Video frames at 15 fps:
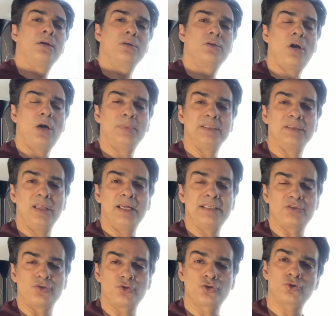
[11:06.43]
comment, like,
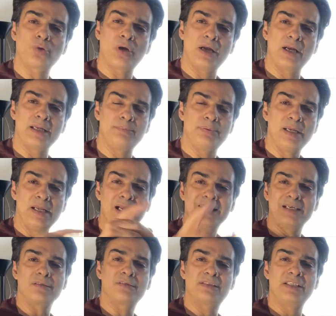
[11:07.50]
subscribe,
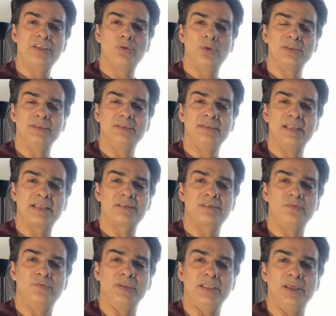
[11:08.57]
and I'll see you on the next
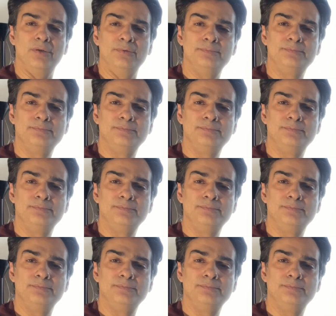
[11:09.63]
video.